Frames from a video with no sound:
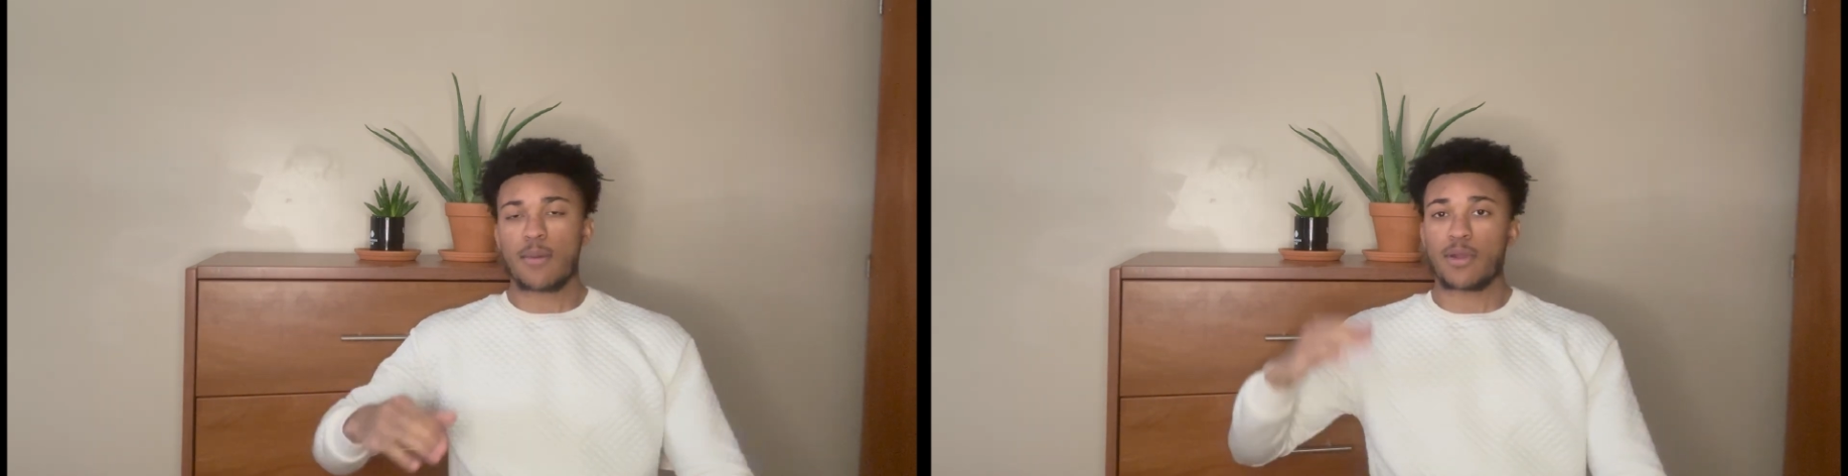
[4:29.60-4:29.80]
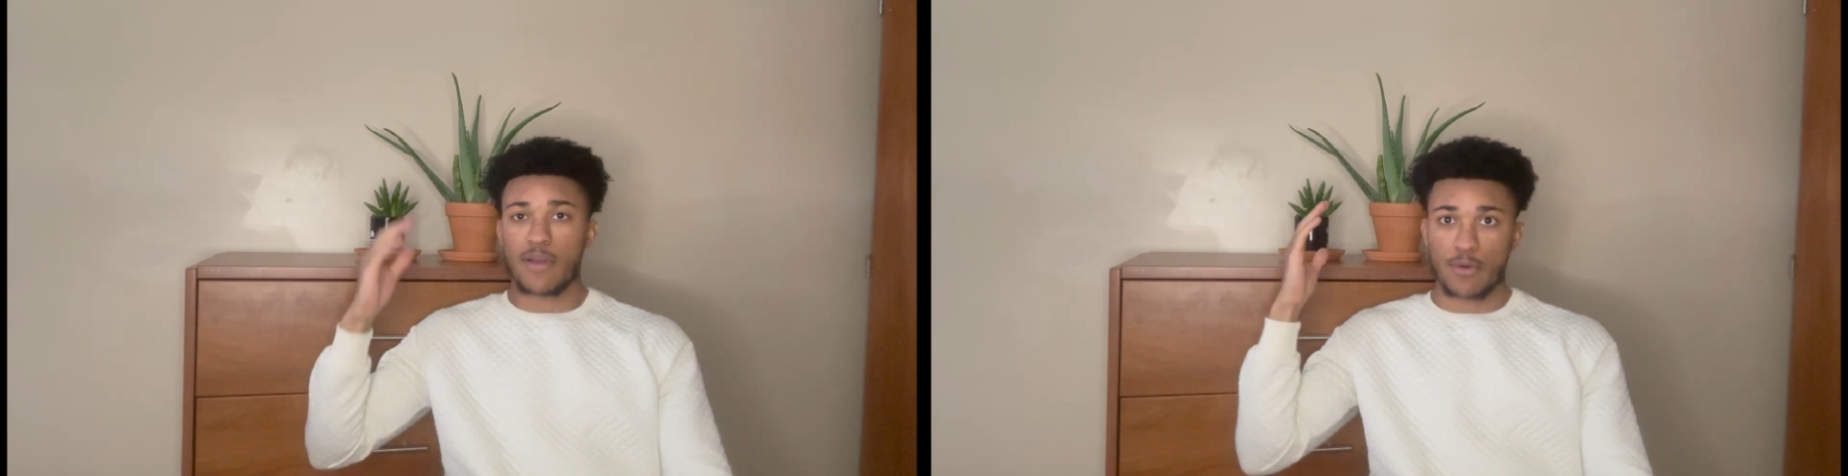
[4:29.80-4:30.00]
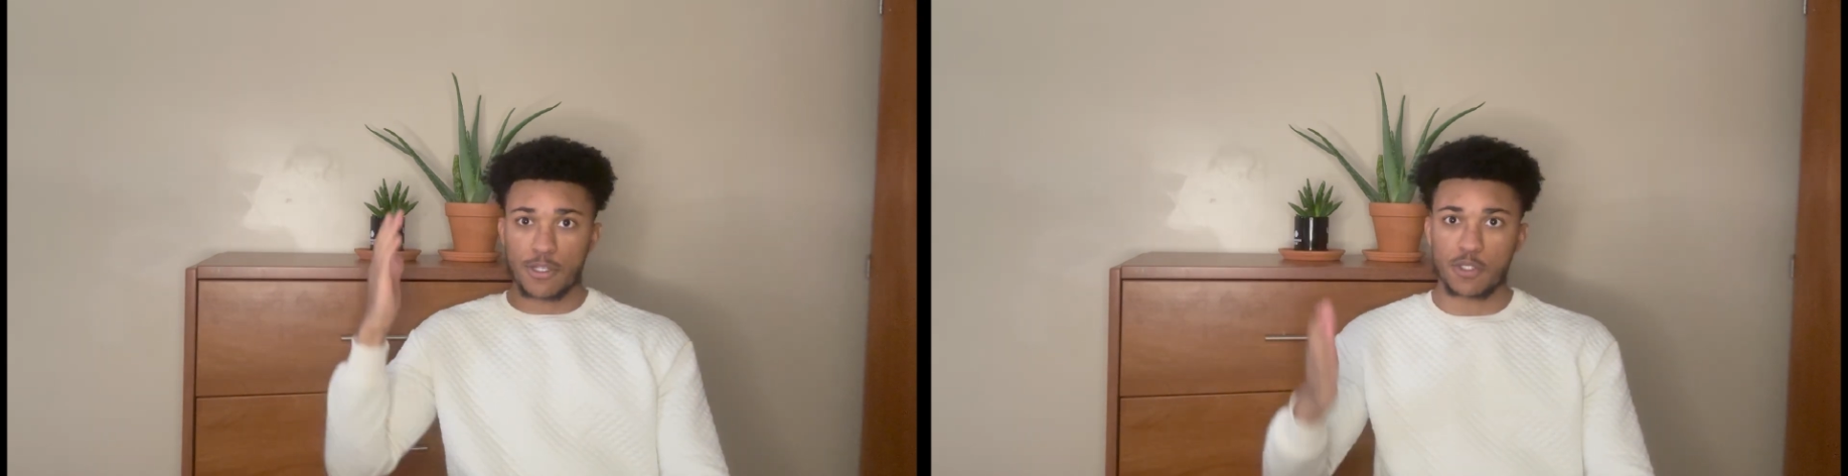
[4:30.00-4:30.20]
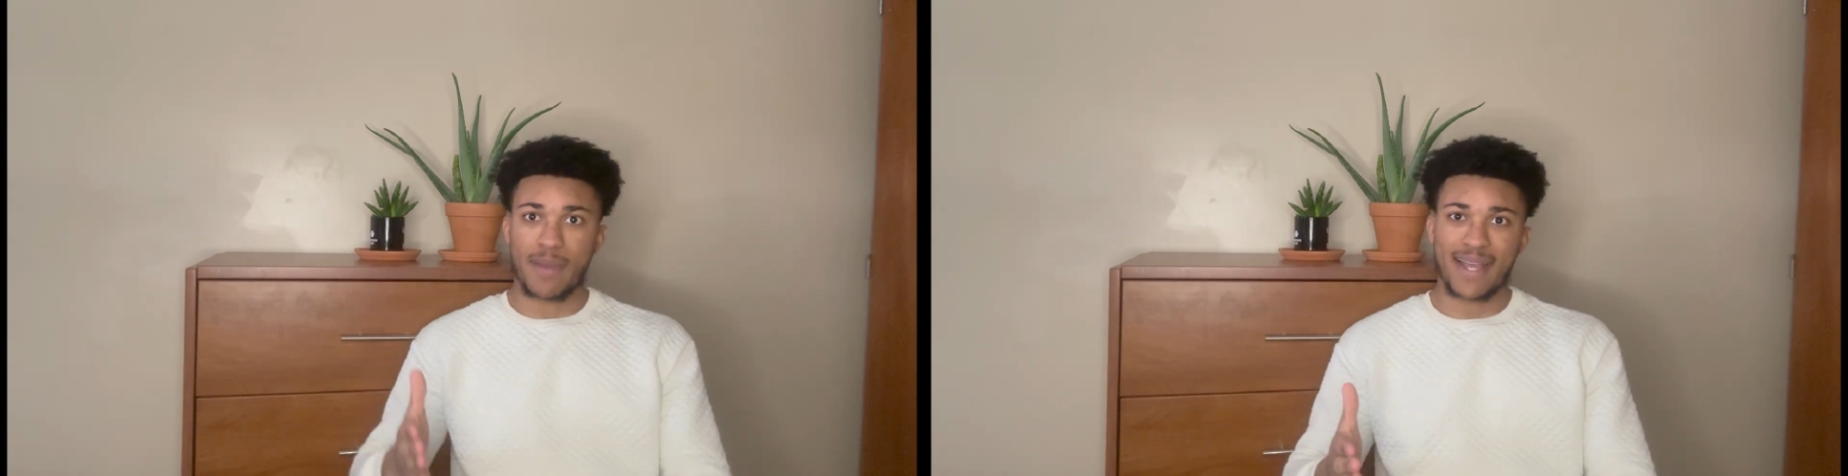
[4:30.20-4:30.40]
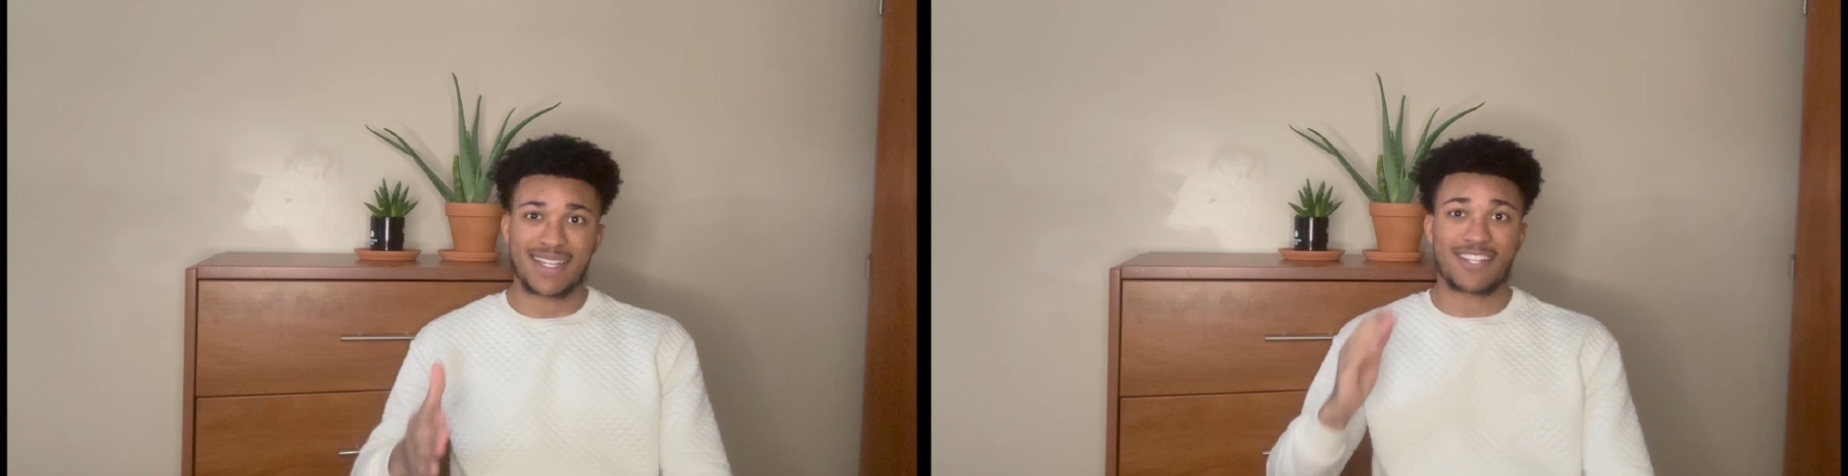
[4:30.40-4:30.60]
but if I were to just
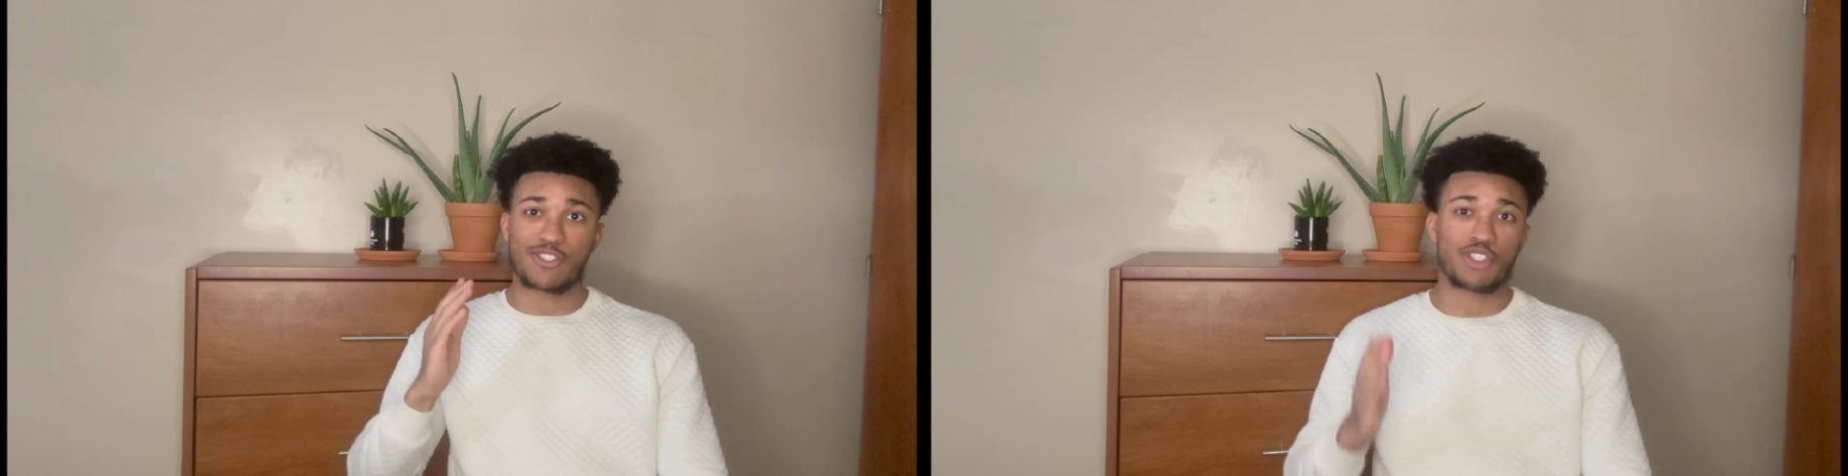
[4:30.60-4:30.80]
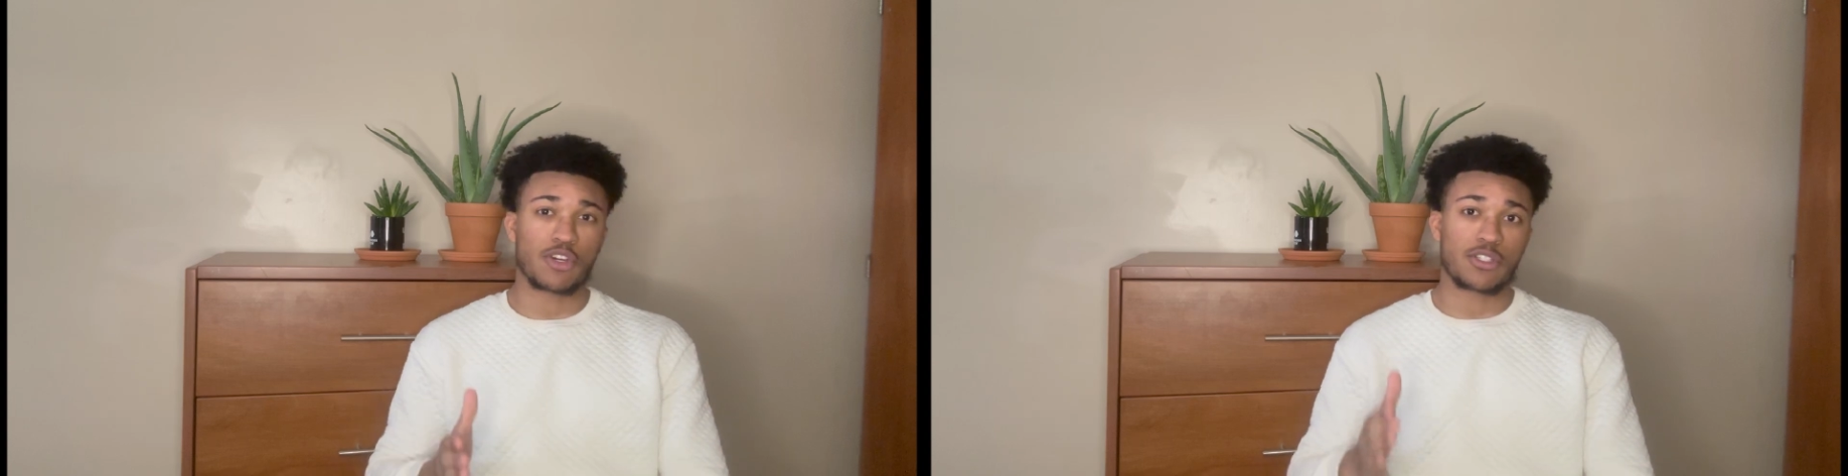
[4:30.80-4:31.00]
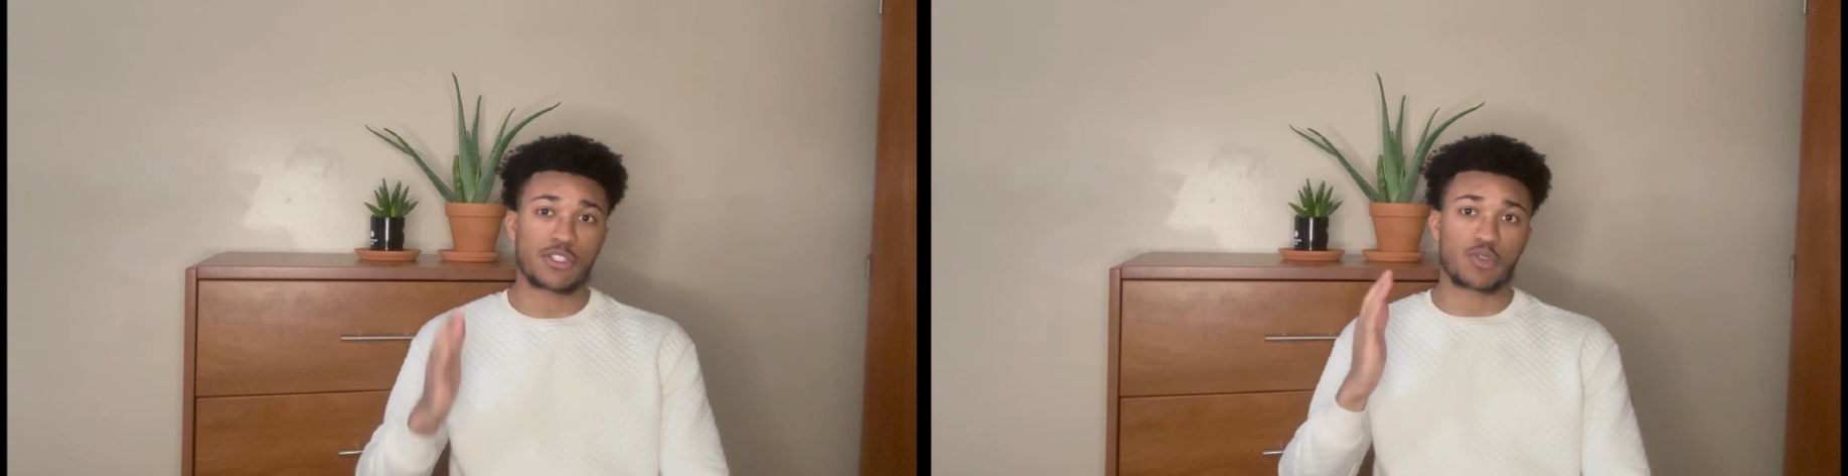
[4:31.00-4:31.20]
back test just